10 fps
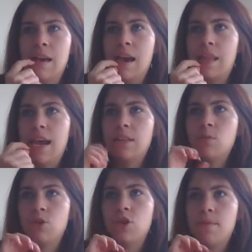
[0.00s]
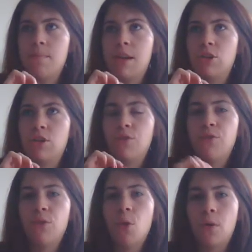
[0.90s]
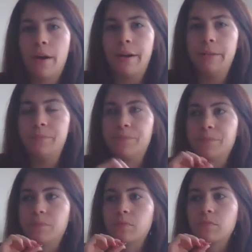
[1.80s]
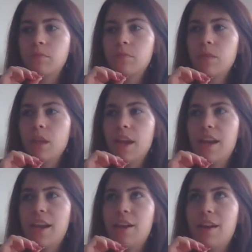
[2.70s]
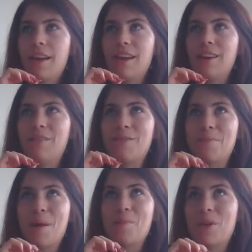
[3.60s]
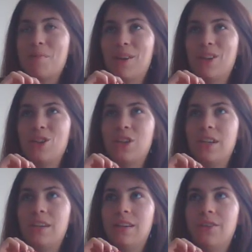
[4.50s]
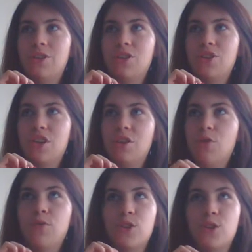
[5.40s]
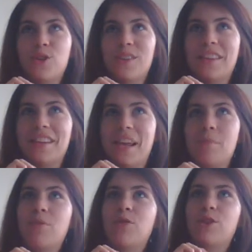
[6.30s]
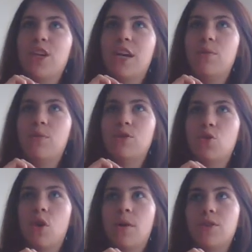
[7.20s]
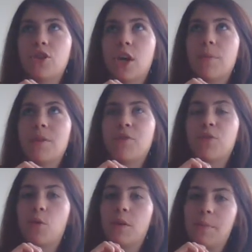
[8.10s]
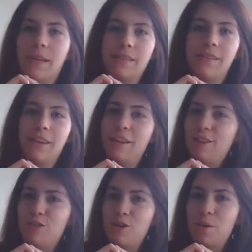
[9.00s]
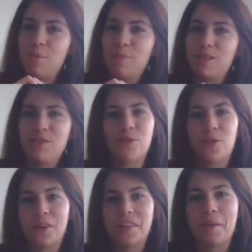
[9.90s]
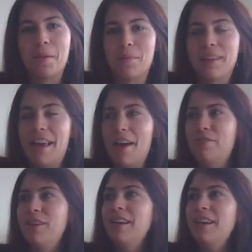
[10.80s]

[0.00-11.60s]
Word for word: And that's when she mentioned Flora. And I, and I remember it because she she knew for sure that the name of her channel was Char Charming Flora Pixie, and it's Charming Pixie Flora, and that made me laugh.